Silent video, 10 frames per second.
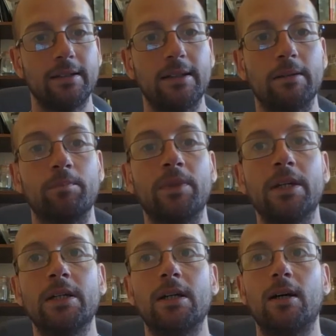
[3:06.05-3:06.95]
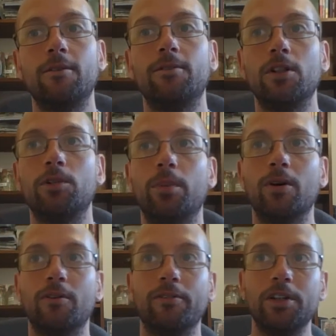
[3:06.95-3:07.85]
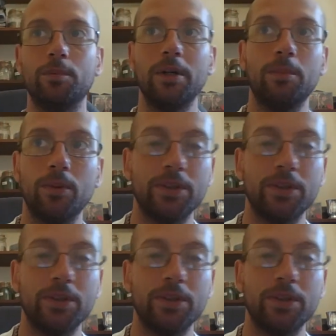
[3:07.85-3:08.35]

I fully support that these people